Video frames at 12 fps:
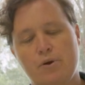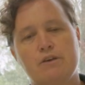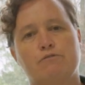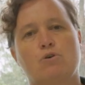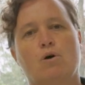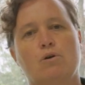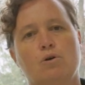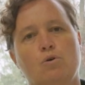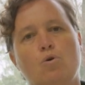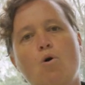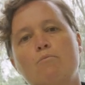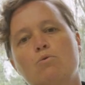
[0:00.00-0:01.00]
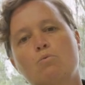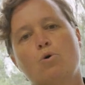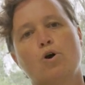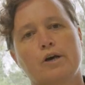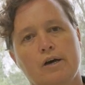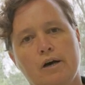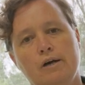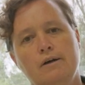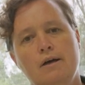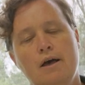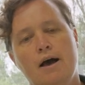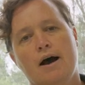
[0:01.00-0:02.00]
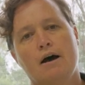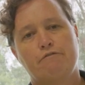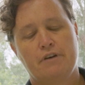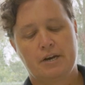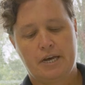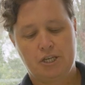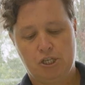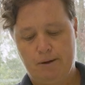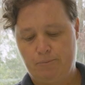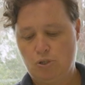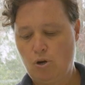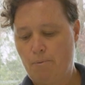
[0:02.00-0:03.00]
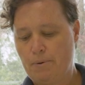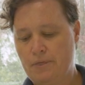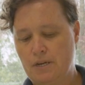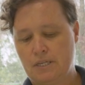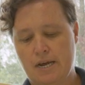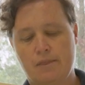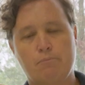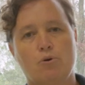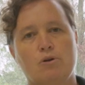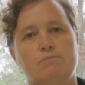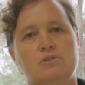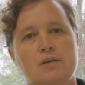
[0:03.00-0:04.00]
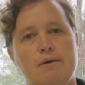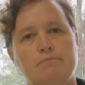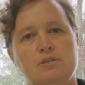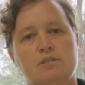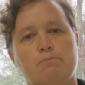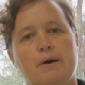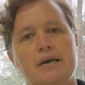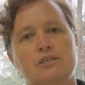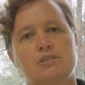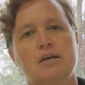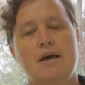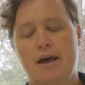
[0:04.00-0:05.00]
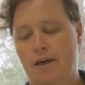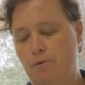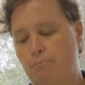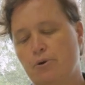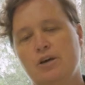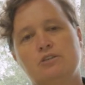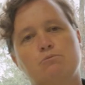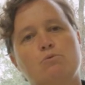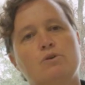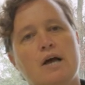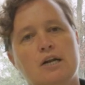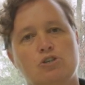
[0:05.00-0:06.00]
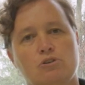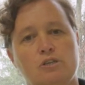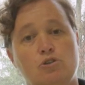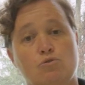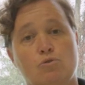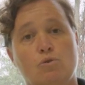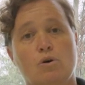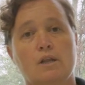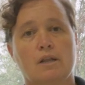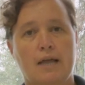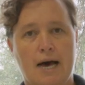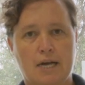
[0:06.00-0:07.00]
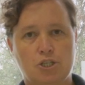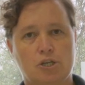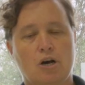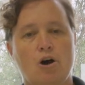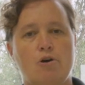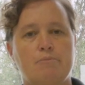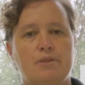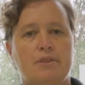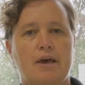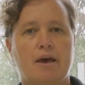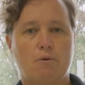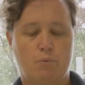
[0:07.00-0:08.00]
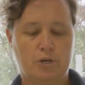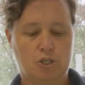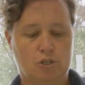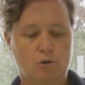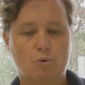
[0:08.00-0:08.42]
where you've got normal worker foundation up the top and then down the bottom is empty space, and the bees will naturally draw larger comb in there which the